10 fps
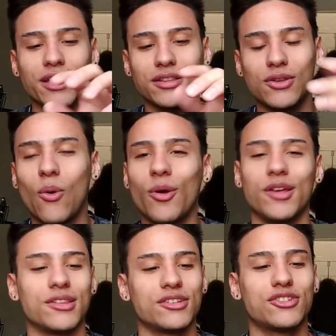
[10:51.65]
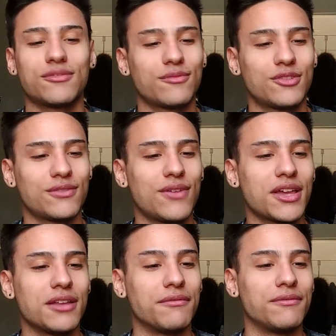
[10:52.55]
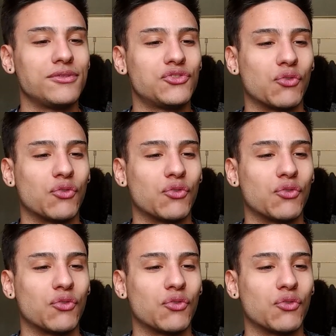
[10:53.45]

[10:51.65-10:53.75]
like, toys like just fucking